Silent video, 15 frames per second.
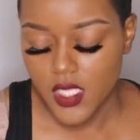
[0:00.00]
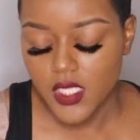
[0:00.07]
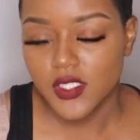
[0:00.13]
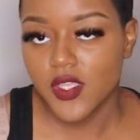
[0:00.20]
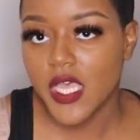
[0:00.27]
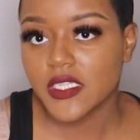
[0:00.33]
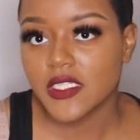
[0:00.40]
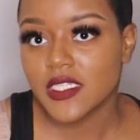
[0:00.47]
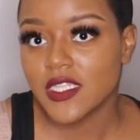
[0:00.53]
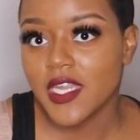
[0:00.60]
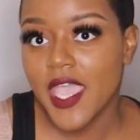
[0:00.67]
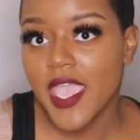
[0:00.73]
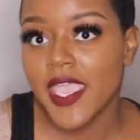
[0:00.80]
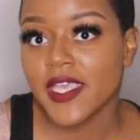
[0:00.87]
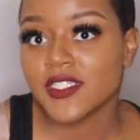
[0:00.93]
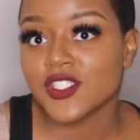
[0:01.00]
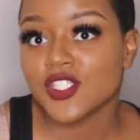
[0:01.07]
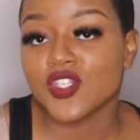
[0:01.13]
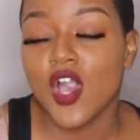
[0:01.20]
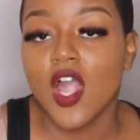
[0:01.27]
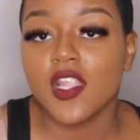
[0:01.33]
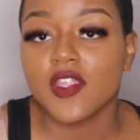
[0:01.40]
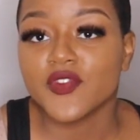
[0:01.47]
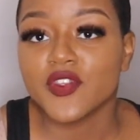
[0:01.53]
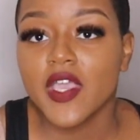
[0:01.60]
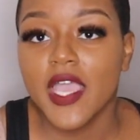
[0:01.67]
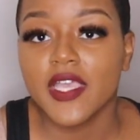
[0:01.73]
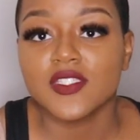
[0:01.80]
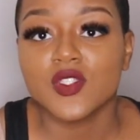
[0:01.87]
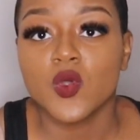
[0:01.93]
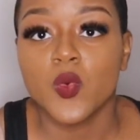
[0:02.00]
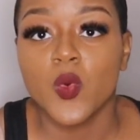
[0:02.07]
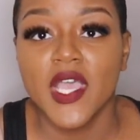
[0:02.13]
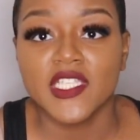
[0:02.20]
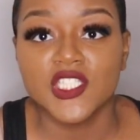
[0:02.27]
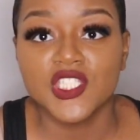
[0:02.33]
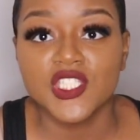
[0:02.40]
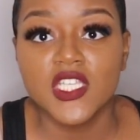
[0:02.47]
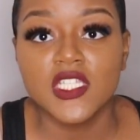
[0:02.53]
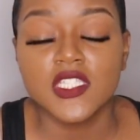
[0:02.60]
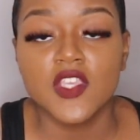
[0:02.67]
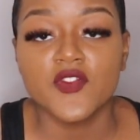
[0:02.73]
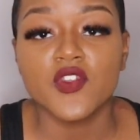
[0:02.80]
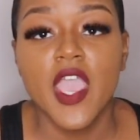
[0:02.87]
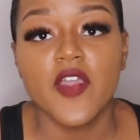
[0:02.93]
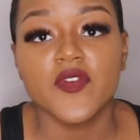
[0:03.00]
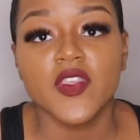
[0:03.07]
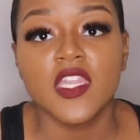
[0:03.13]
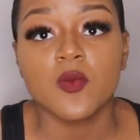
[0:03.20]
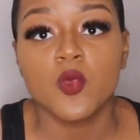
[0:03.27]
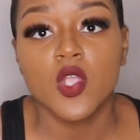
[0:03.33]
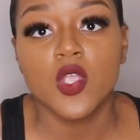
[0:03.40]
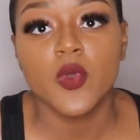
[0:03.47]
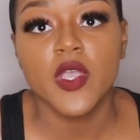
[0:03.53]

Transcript: So I think that I answered all of you guys' questions. If you have any more